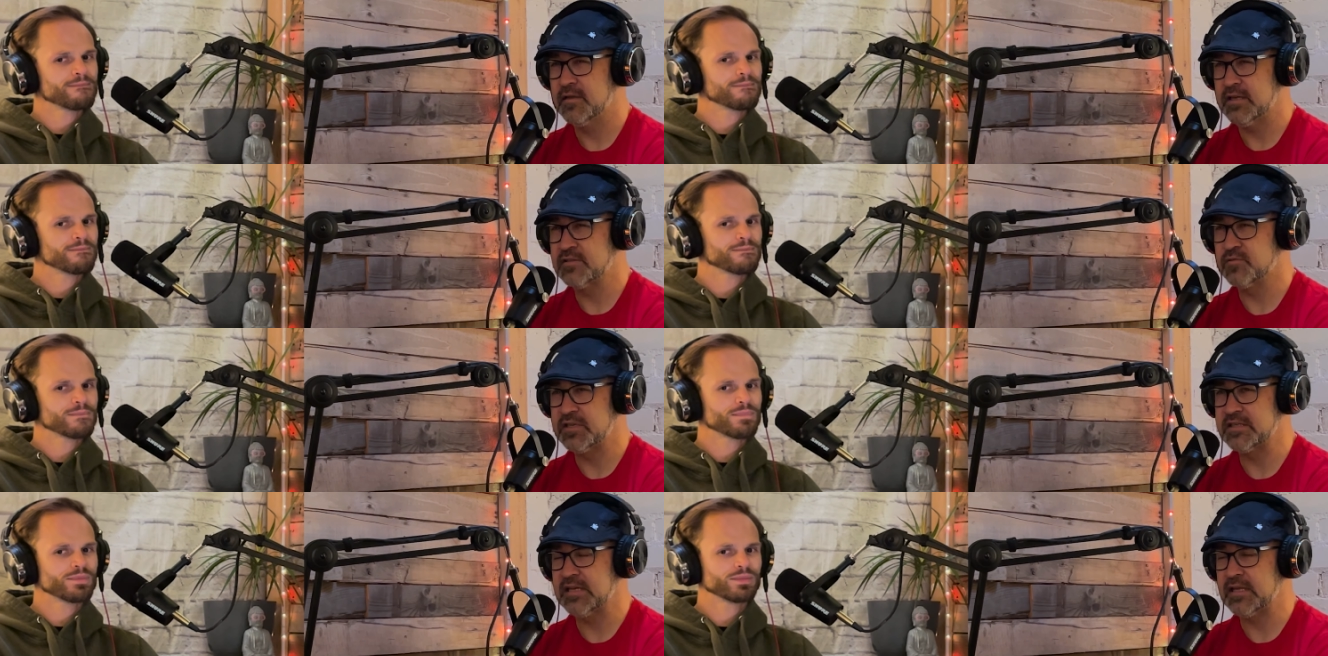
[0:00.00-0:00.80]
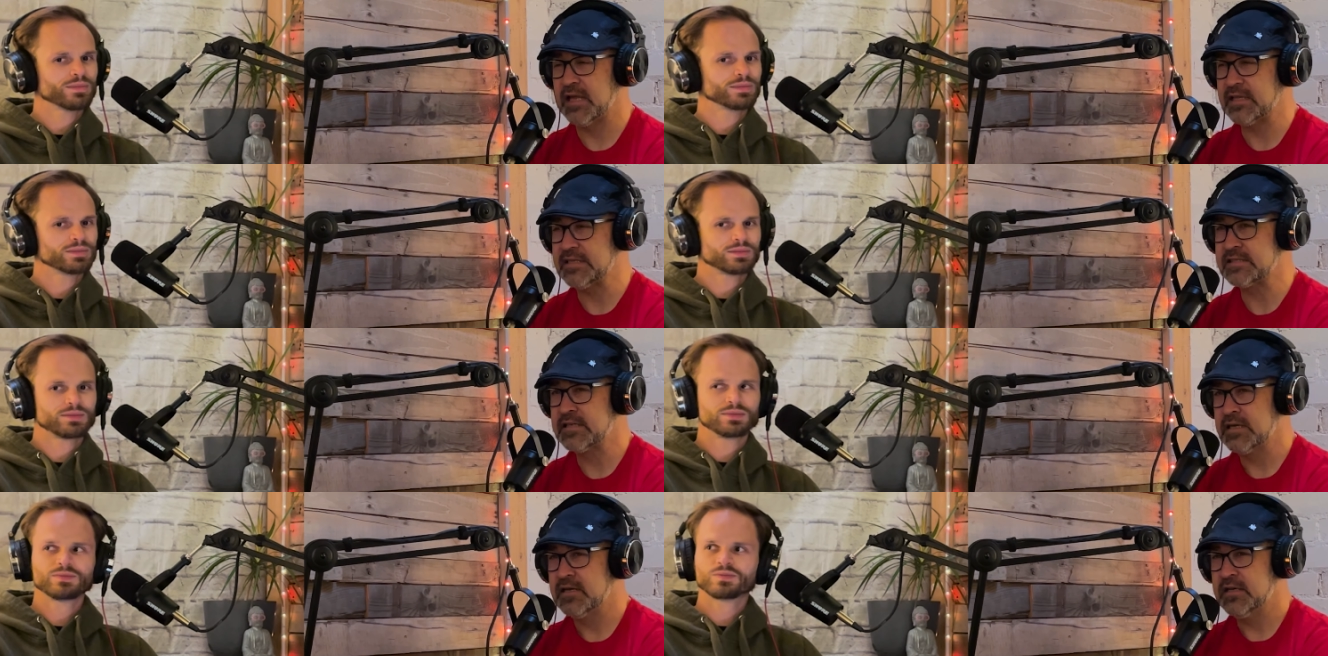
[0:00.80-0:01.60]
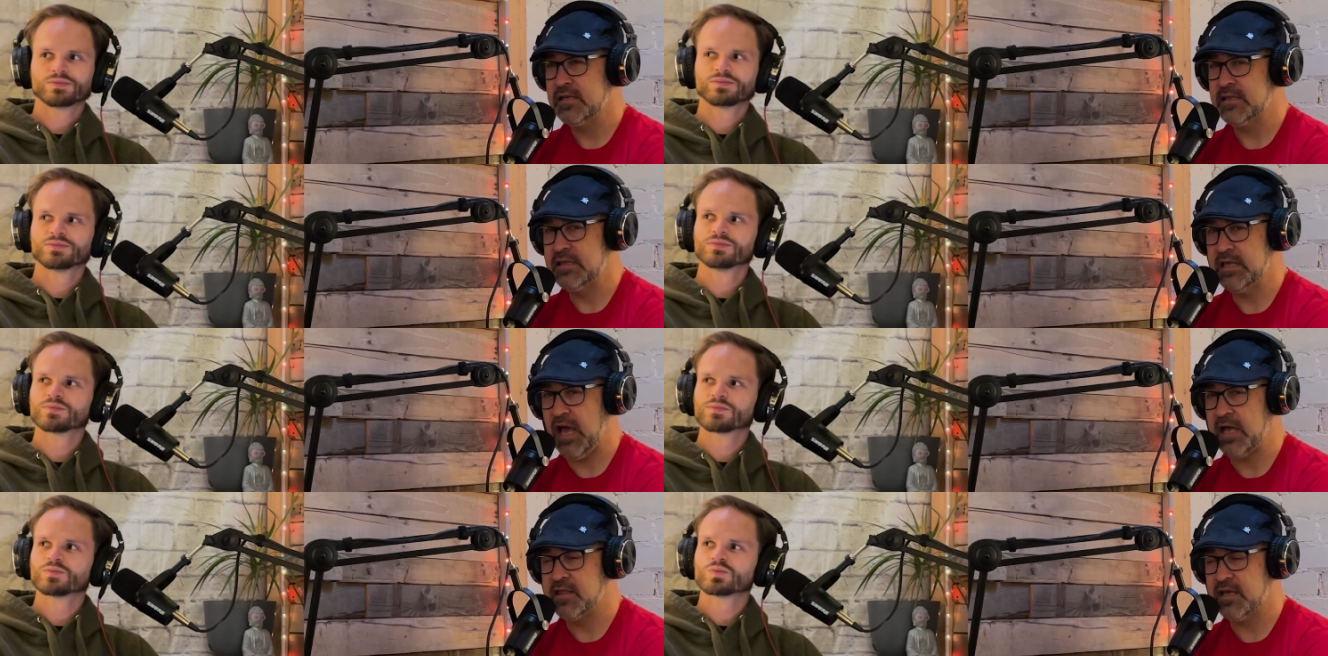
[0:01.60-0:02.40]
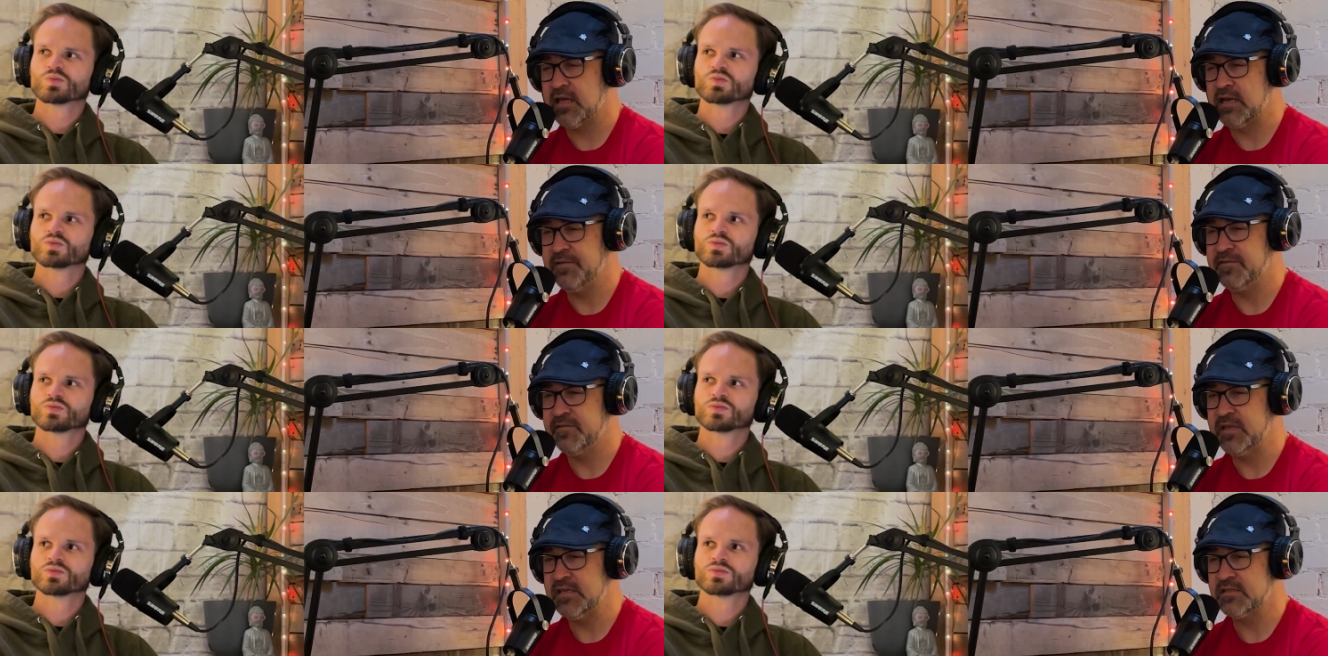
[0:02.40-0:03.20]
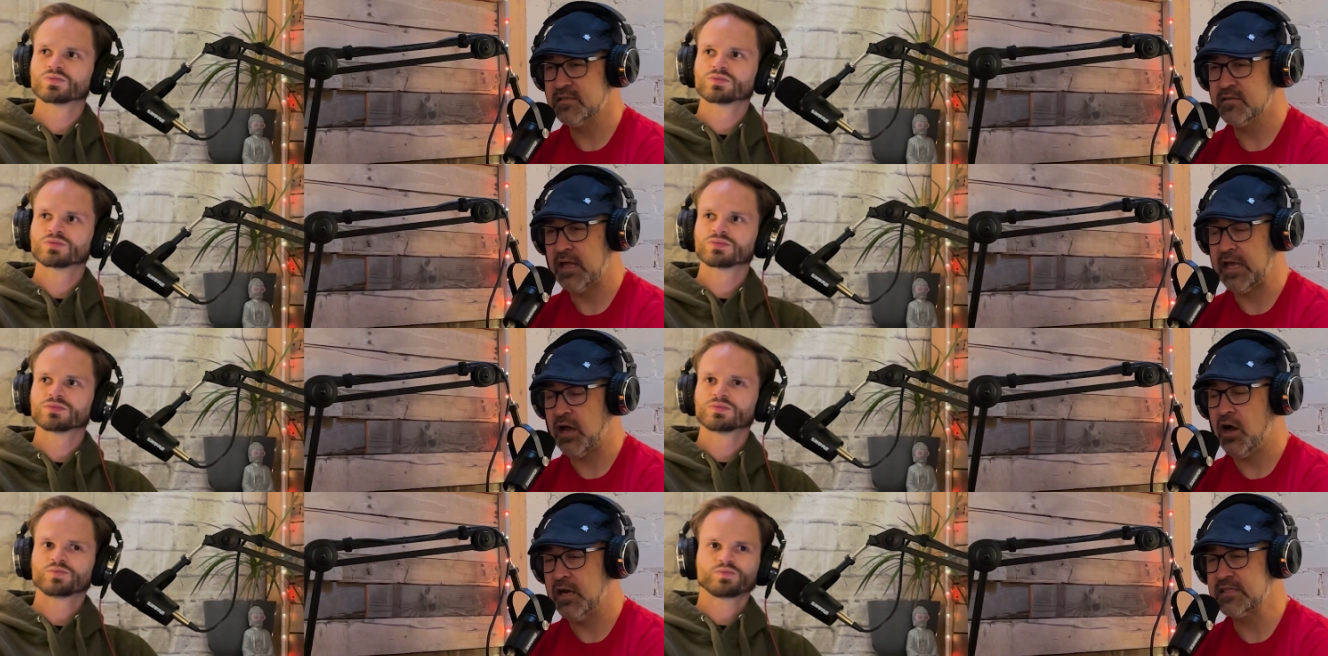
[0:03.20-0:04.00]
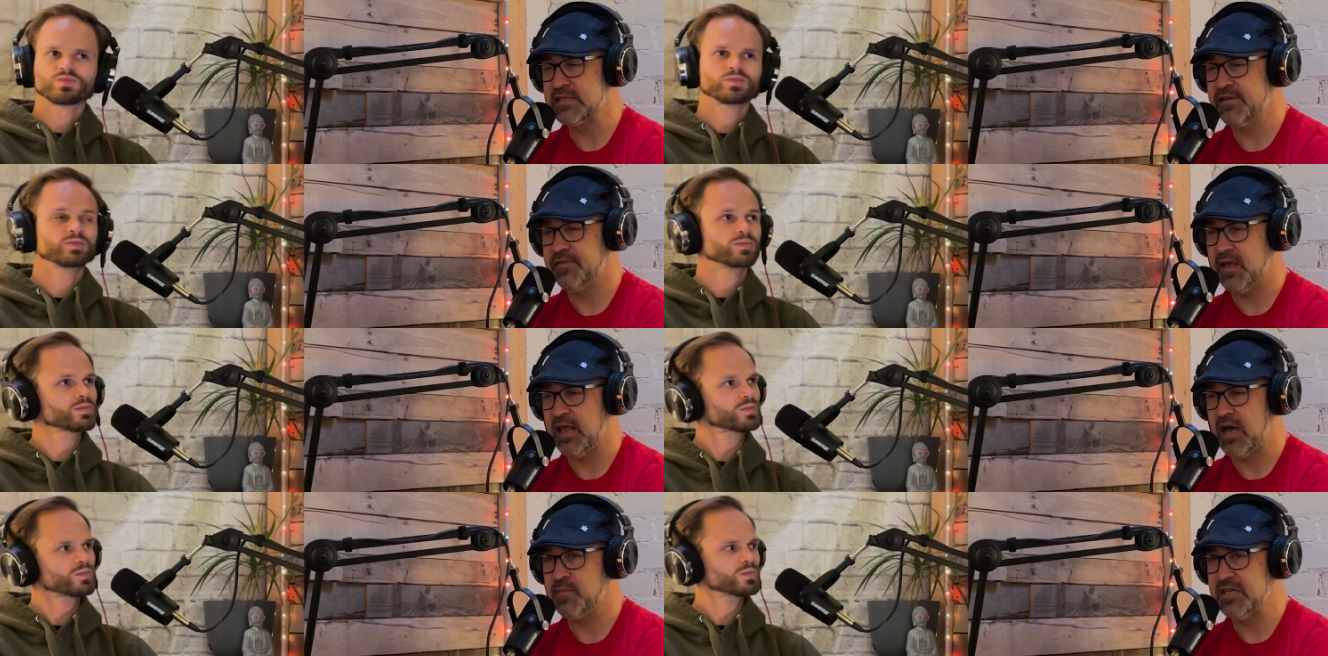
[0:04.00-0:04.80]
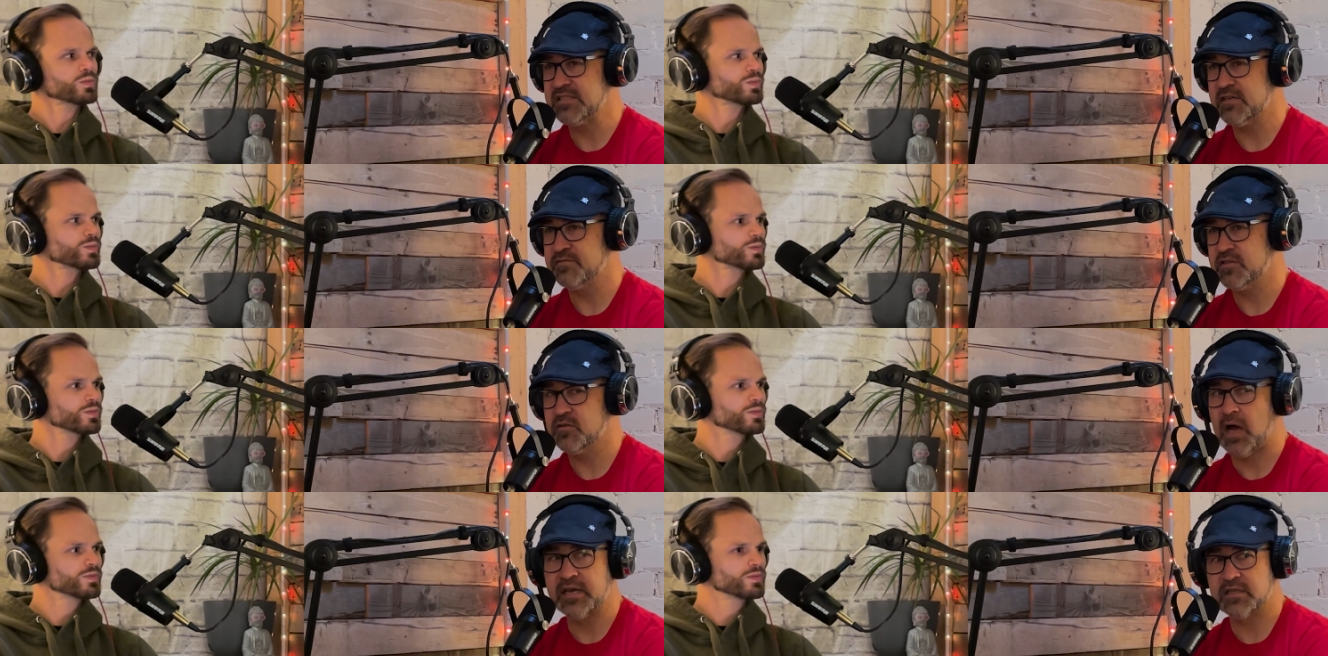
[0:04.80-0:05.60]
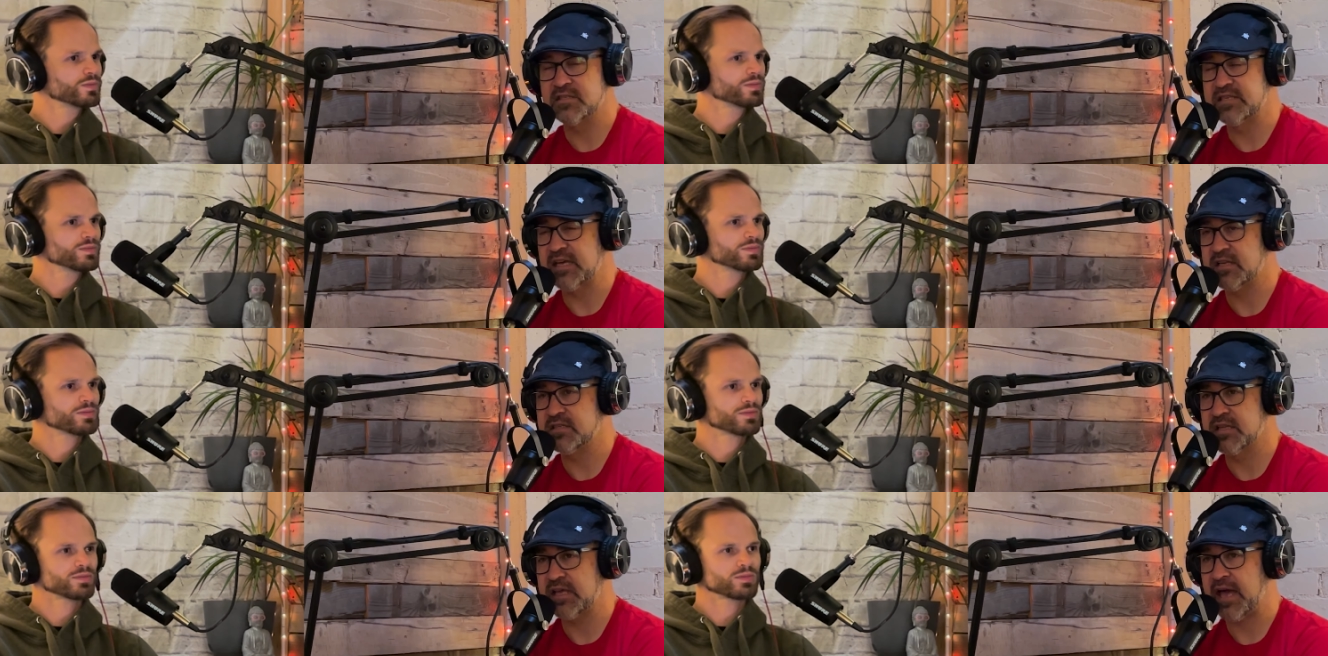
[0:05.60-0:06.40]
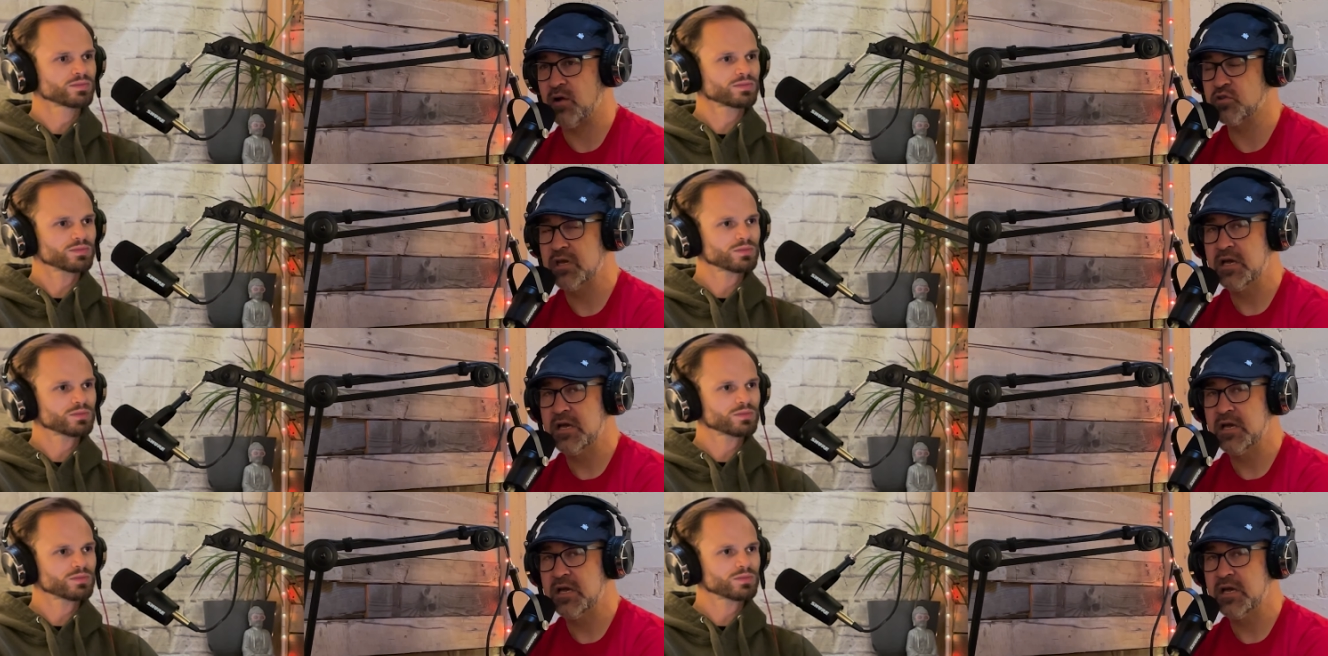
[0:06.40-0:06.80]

Speaker 1: That's what you could say. Like this, the, I think enough of this. Like honestly, if I allowed myself to, I could sink into the couch.